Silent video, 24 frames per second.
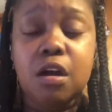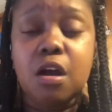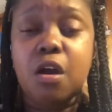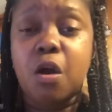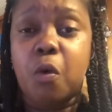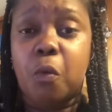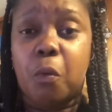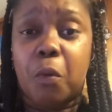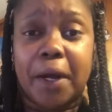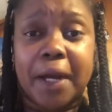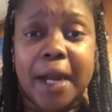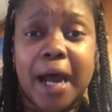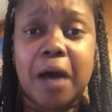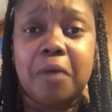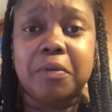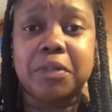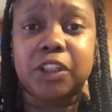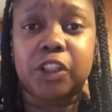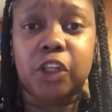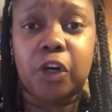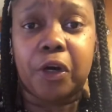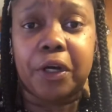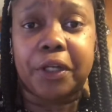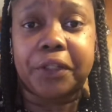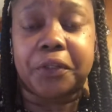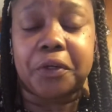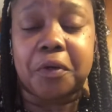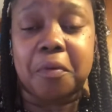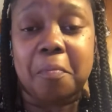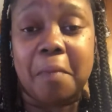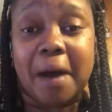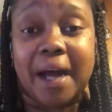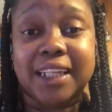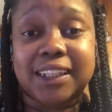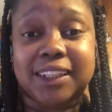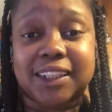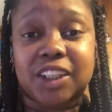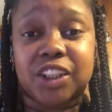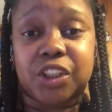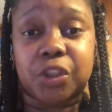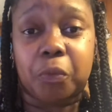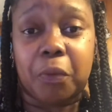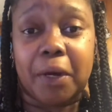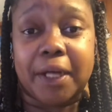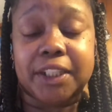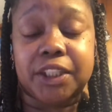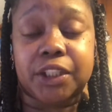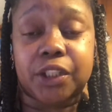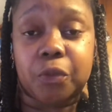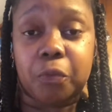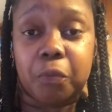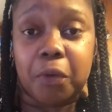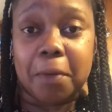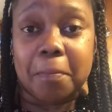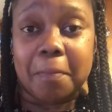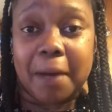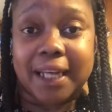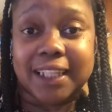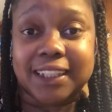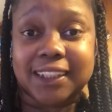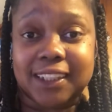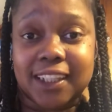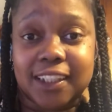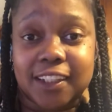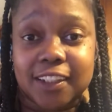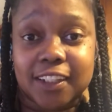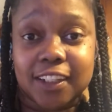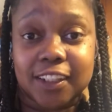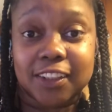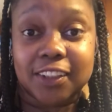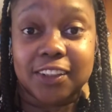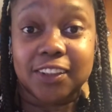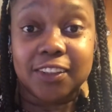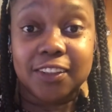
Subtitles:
When I was going through my situation with my sickness,